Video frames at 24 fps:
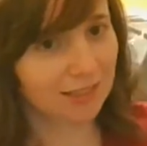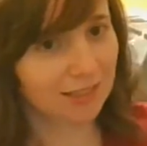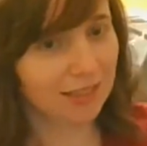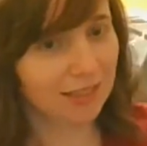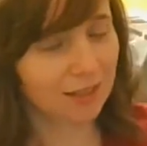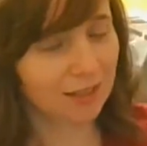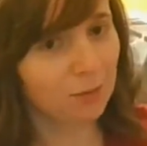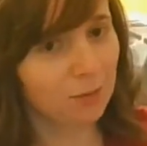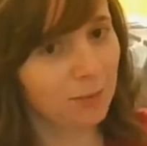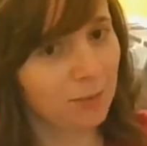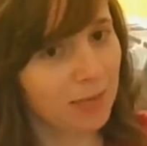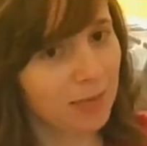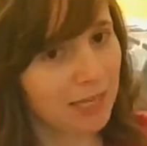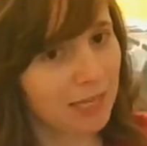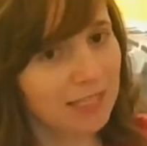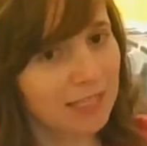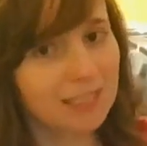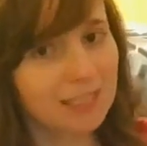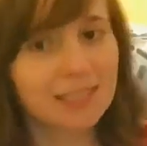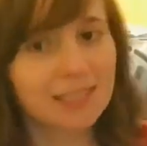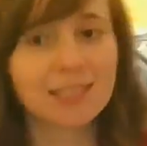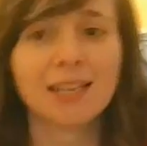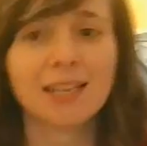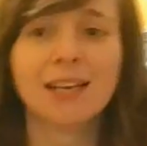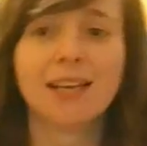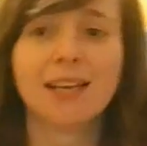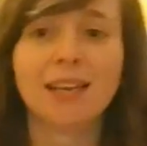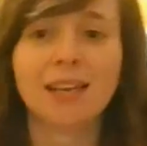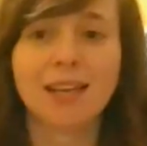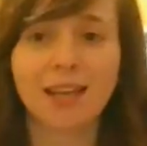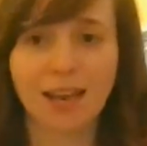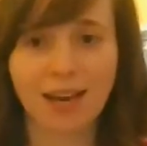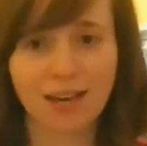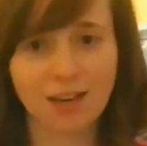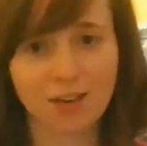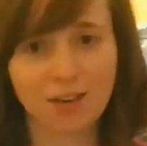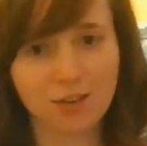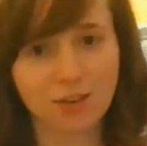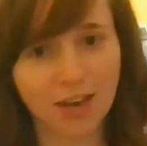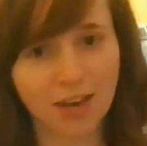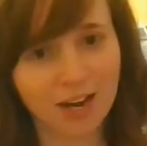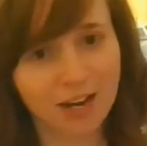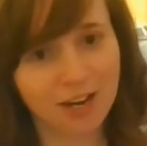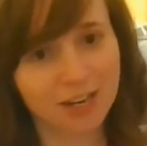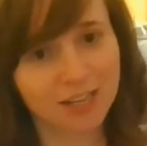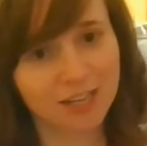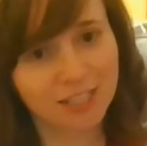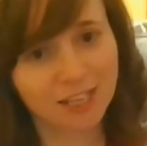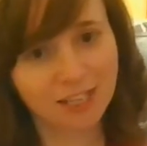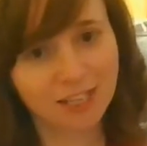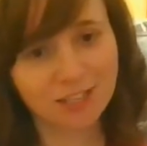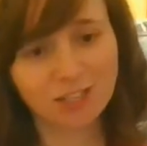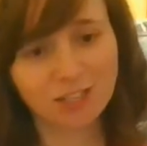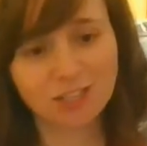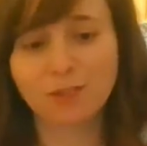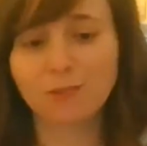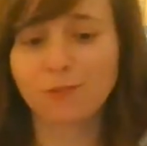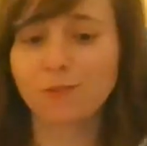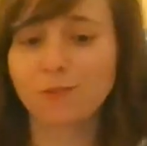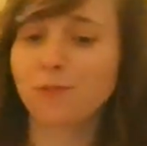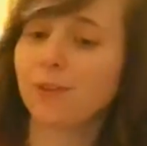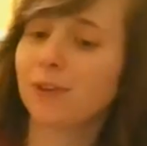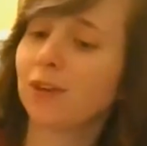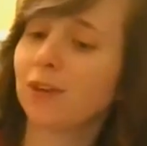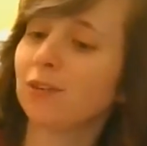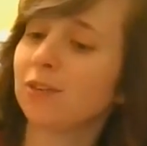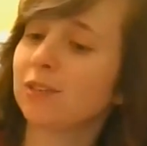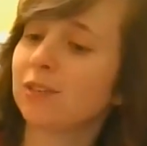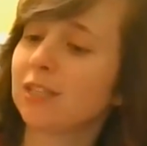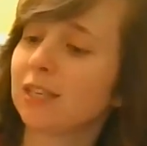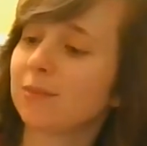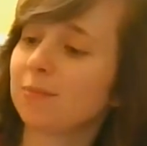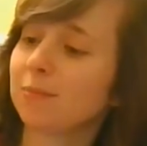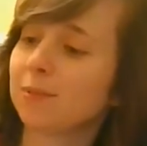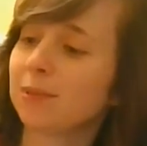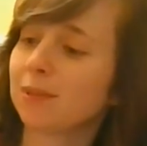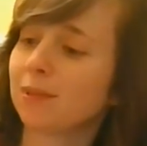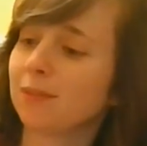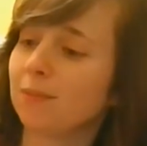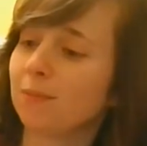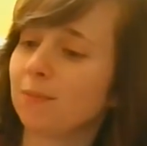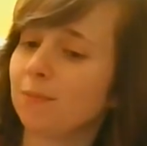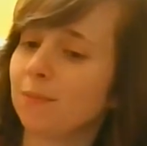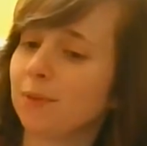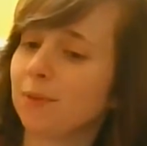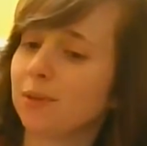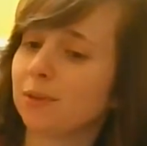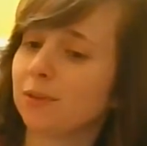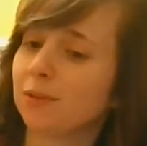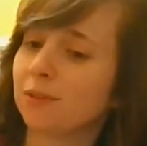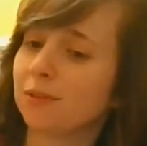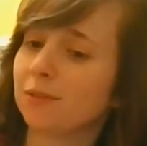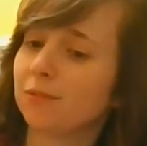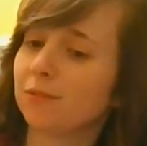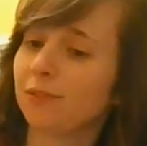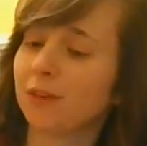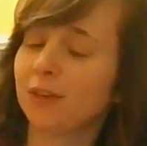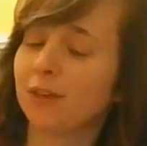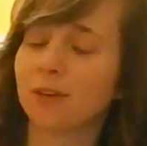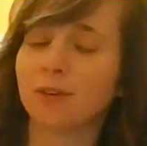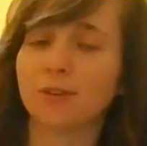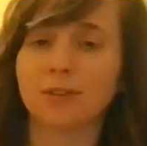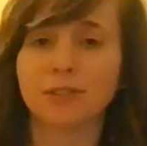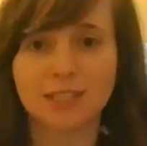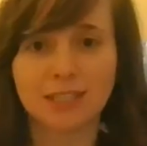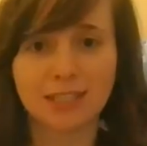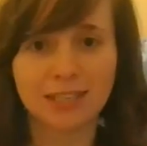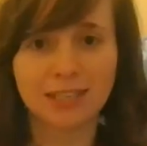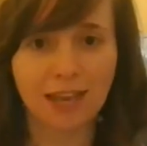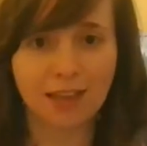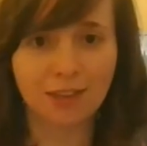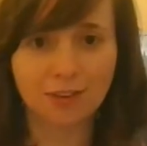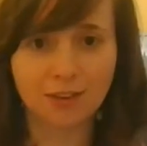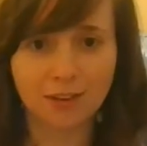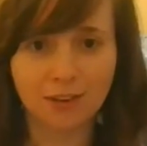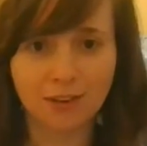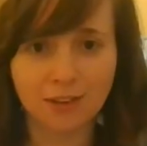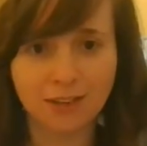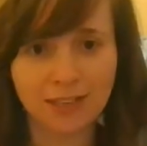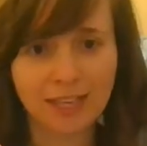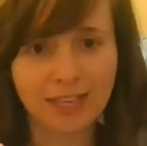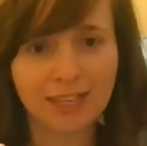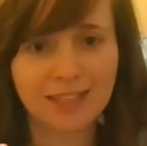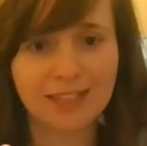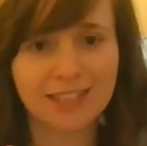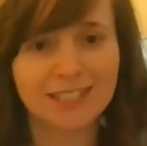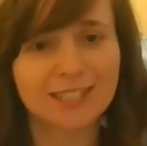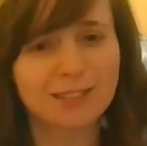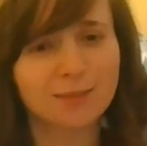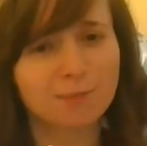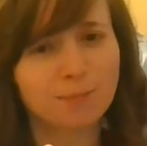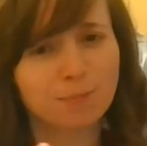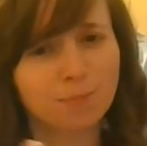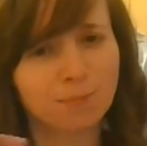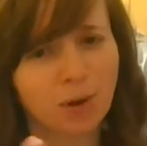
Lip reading: letter P's, and you kind of touch the fingertips of the middle fingers together like this.